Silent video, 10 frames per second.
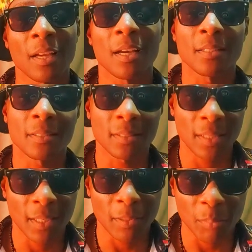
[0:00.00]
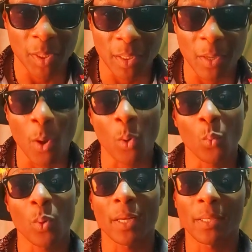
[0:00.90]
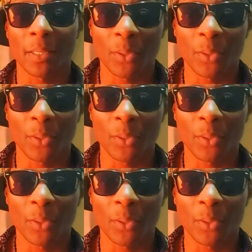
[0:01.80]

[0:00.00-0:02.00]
and tell me what did